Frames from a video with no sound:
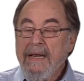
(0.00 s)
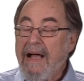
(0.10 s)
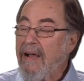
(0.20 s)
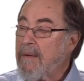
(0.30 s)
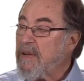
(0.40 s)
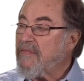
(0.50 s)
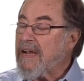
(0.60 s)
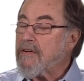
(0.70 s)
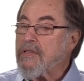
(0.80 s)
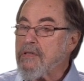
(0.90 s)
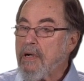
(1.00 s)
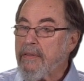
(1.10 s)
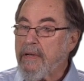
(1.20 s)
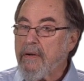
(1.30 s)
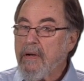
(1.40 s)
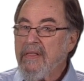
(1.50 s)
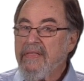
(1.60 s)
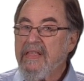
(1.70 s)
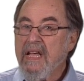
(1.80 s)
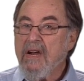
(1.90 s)
Now, how many viruses are there?
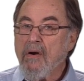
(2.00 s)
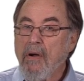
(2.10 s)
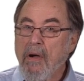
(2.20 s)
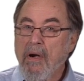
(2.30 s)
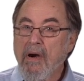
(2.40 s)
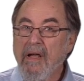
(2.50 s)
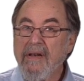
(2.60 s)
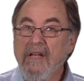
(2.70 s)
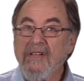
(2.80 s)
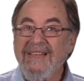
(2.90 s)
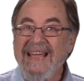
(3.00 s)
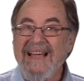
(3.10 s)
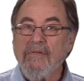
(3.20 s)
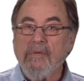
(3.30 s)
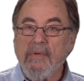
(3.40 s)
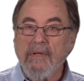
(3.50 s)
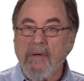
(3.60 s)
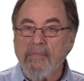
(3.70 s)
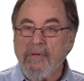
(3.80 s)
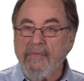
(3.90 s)
There are an uncountable
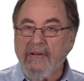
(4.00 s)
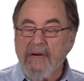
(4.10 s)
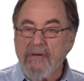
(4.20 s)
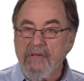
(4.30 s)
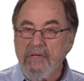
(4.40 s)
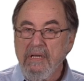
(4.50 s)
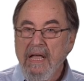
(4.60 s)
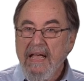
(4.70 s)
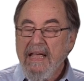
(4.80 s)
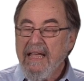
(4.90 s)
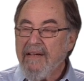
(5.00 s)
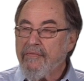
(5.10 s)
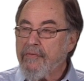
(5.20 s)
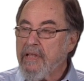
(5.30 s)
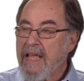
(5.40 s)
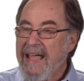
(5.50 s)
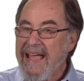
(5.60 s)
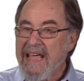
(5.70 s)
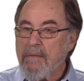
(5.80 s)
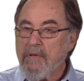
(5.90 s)
number of viruses. Every
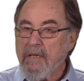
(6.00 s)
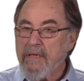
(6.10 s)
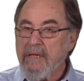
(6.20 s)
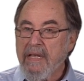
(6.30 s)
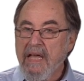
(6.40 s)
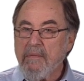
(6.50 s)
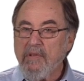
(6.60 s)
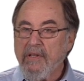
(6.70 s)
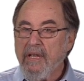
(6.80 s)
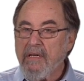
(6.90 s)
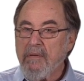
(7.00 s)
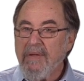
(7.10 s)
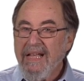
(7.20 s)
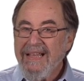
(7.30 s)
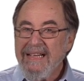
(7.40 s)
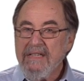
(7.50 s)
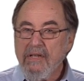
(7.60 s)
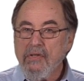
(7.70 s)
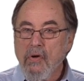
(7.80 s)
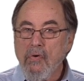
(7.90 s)
animal in the animal kingdom has
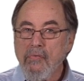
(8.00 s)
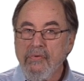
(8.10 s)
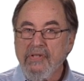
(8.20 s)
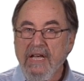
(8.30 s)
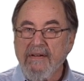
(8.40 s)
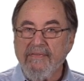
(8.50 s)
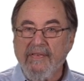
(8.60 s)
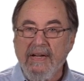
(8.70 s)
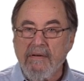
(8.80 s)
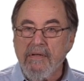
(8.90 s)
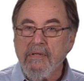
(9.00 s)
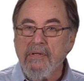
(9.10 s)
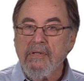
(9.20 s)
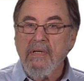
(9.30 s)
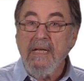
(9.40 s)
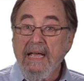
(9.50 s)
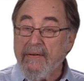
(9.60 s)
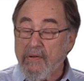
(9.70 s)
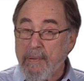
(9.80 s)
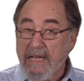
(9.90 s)
its own set of viruses.
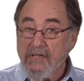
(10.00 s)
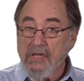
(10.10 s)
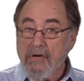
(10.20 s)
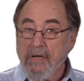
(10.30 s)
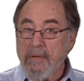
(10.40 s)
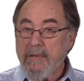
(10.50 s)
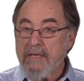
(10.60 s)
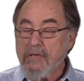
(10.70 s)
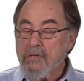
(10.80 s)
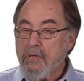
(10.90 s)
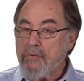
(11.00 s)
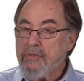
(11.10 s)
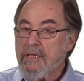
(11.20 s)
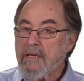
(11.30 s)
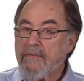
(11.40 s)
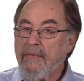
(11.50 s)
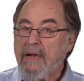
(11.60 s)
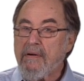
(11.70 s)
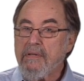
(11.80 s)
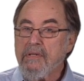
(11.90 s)
Every bacterium has its own set of
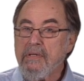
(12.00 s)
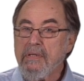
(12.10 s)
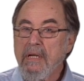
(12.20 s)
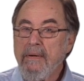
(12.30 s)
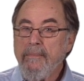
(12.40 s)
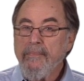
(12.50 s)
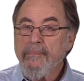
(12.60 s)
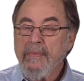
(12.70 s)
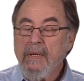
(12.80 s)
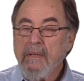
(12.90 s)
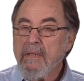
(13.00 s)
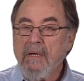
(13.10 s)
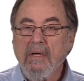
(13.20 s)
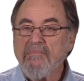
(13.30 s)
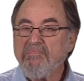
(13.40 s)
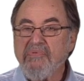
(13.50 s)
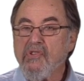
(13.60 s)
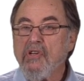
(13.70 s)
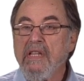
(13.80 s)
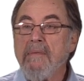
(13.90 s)
viruses. There are
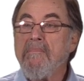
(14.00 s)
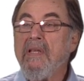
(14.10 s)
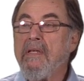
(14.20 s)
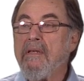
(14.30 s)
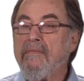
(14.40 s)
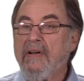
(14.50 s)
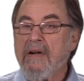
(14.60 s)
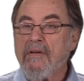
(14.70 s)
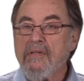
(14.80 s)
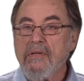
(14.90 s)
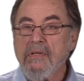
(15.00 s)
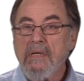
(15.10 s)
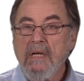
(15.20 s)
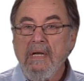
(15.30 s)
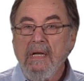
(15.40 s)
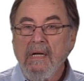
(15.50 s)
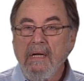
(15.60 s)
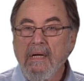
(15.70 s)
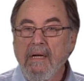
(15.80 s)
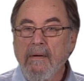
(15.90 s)
certainly a million viruses
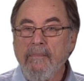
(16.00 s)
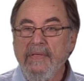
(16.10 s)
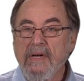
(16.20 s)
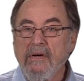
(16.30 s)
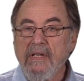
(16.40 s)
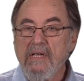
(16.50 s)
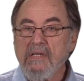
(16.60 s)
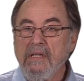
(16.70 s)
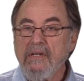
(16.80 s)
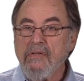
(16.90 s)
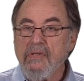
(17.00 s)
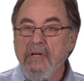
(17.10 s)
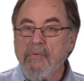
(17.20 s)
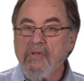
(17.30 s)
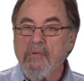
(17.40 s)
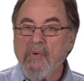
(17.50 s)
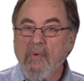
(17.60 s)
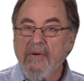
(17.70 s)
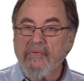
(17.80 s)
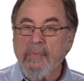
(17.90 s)
uh, that are easily distinguishable
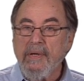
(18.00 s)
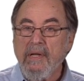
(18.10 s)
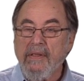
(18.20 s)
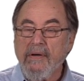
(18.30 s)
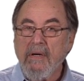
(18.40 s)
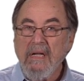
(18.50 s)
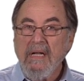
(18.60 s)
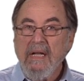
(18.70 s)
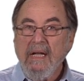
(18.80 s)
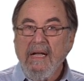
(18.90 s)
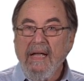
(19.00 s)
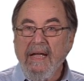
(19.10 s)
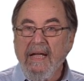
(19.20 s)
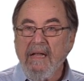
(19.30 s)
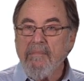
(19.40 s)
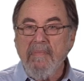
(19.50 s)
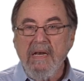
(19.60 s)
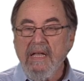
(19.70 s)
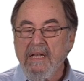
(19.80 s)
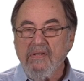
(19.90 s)
one from another, and
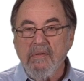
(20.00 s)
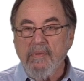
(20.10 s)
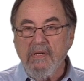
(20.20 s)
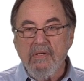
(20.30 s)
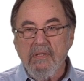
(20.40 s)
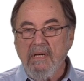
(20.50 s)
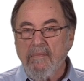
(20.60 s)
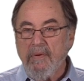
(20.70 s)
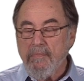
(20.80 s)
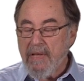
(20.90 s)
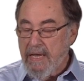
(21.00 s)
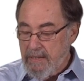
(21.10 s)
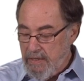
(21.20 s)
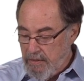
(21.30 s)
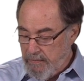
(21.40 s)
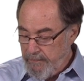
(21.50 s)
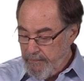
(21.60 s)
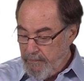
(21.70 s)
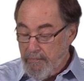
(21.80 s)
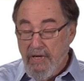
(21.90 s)
many estimates have been made that are
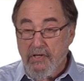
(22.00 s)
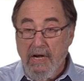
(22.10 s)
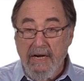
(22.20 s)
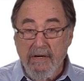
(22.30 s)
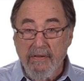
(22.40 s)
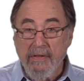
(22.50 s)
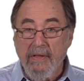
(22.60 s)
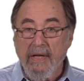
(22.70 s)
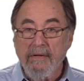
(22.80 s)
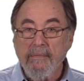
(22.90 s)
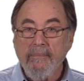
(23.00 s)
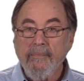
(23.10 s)
much higher than that.